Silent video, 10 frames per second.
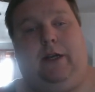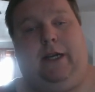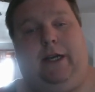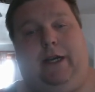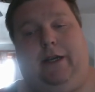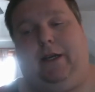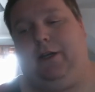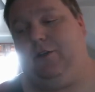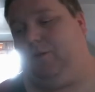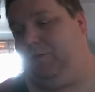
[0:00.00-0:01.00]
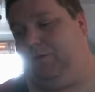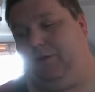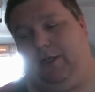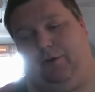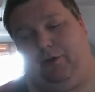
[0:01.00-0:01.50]
And I know some people
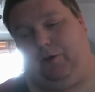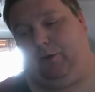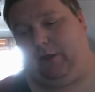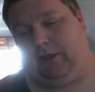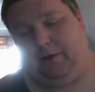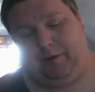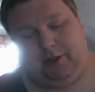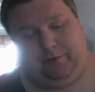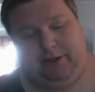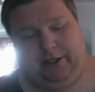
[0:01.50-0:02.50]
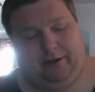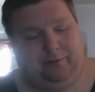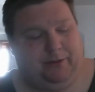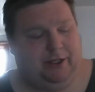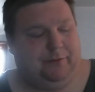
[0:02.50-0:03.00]
say, well, you bought the helmet too
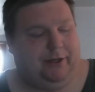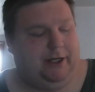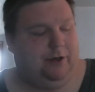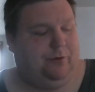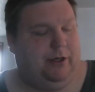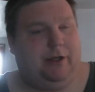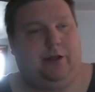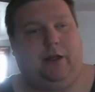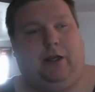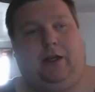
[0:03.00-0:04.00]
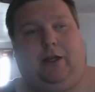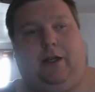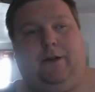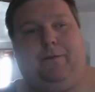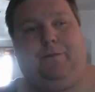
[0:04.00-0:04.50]
big to begin with.
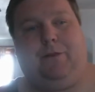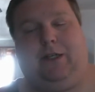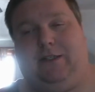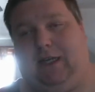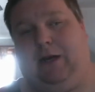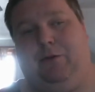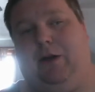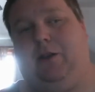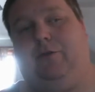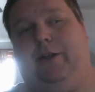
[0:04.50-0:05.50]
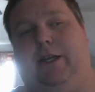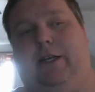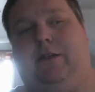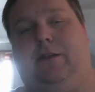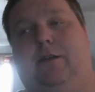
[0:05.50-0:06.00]
Like I said, I wear
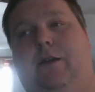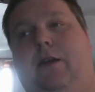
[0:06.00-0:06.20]
3X.